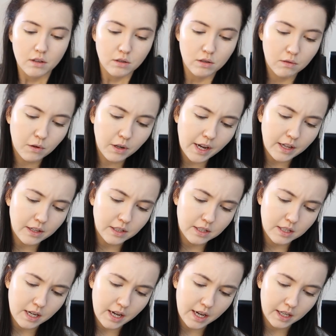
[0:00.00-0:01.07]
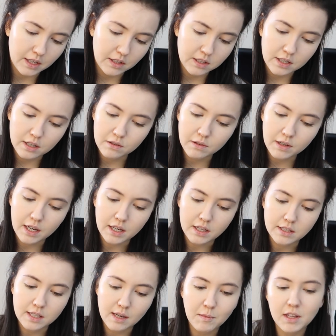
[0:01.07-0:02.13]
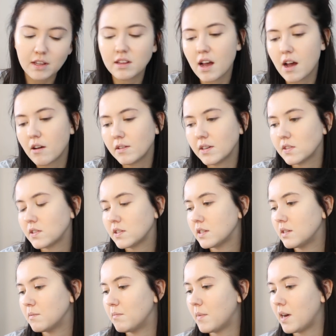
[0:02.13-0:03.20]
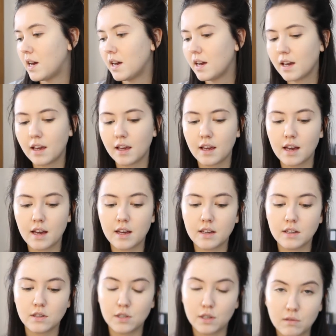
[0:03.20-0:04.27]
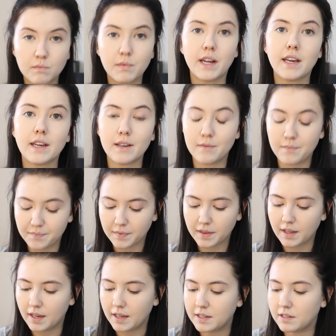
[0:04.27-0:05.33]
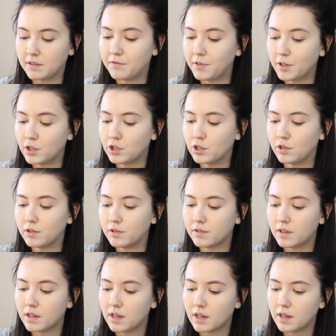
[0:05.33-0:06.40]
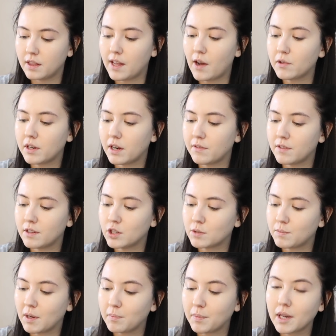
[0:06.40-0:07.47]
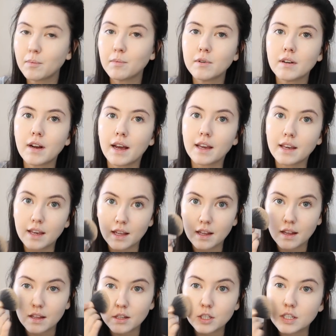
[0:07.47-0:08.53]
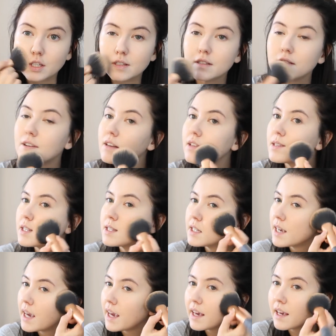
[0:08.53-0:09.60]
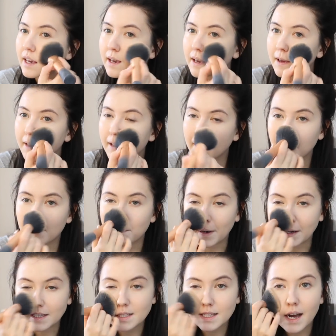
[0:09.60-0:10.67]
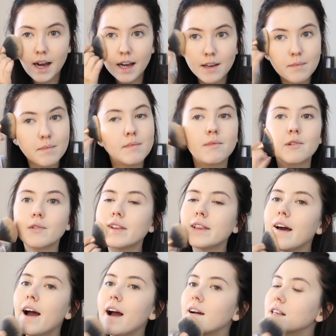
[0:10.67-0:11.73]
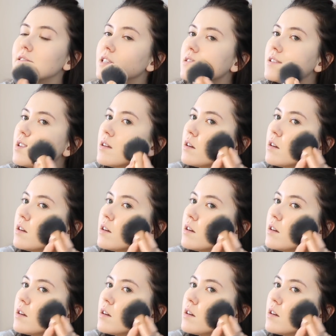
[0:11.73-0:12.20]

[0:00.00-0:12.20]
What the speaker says: So what else I can tell you guys? I mean, now it's my turn break. It's official. Now that I finished my paper, I can just take my time, relax,